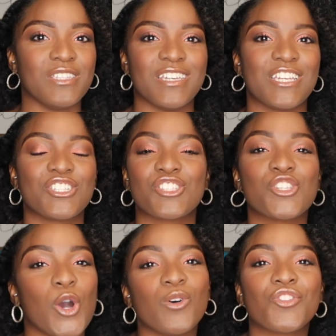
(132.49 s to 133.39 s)
Like,
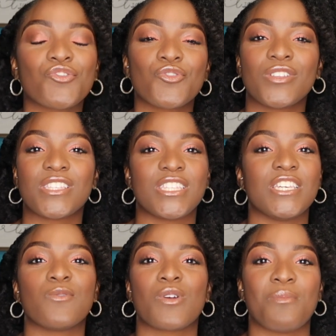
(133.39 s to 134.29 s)
just going through and
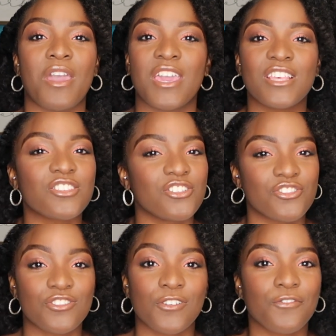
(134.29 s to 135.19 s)
seeing where my
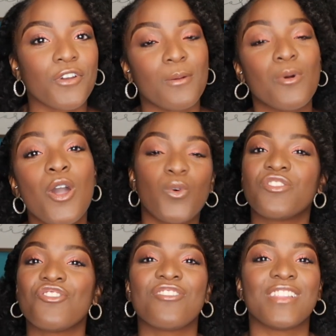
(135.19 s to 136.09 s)
ancestors are from,
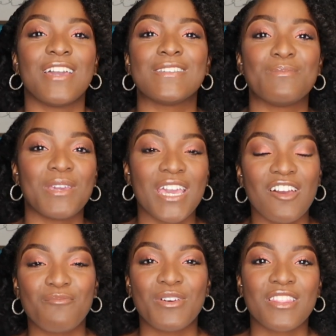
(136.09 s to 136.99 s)
what their lives may
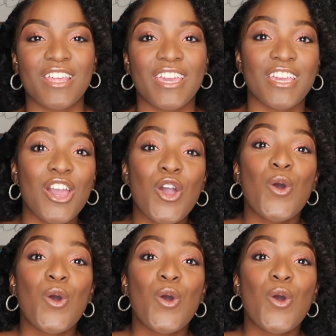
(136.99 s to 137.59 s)
have been like,